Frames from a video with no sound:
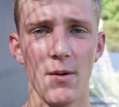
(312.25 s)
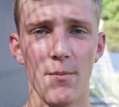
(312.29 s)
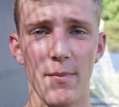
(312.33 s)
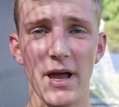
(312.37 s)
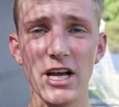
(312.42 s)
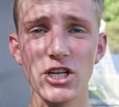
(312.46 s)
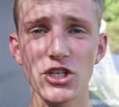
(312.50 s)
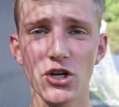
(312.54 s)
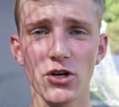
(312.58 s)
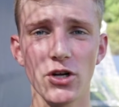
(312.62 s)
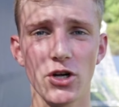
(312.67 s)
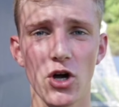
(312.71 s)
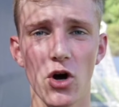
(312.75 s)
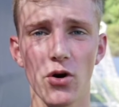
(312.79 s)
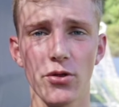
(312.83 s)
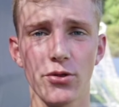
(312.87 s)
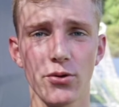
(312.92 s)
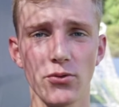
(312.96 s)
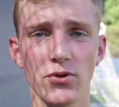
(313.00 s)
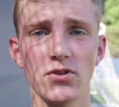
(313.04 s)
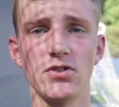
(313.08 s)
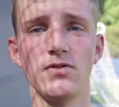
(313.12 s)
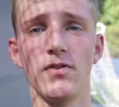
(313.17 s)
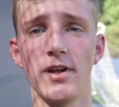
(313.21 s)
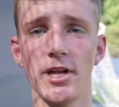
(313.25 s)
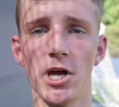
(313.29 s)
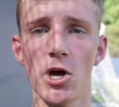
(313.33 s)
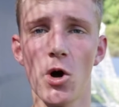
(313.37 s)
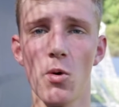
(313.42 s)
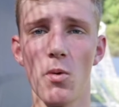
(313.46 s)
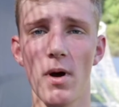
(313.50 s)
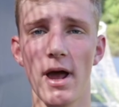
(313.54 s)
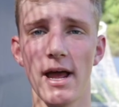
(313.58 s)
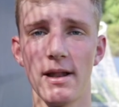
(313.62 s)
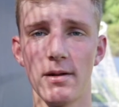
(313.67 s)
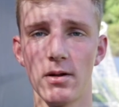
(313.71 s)
make sure to go through this
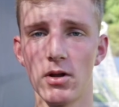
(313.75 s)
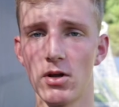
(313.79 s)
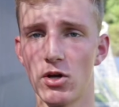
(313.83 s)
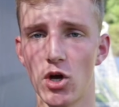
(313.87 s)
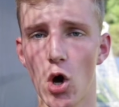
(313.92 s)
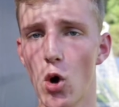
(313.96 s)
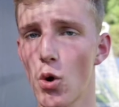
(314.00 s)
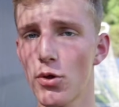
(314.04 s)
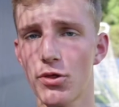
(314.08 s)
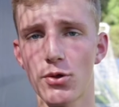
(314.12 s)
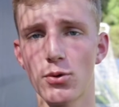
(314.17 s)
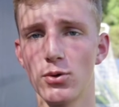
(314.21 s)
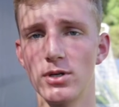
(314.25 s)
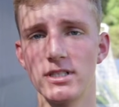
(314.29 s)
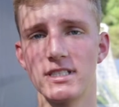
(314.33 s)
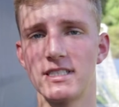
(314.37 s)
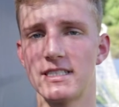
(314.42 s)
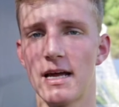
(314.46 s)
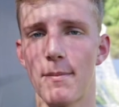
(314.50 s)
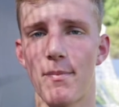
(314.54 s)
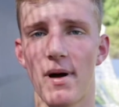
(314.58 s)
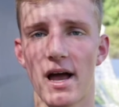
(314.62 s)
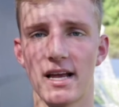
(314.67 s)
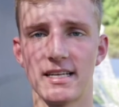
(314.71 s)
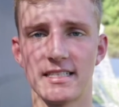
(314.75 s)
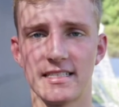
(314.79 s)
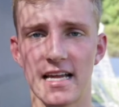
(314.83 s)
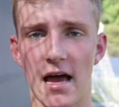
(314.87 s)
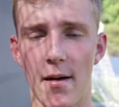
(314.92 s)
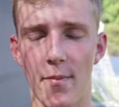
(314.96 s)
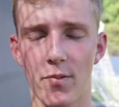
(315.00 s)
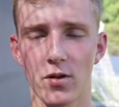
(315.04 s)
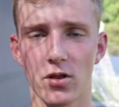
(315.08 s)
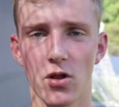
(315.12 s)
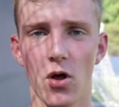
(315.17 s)
video and go through it step by step.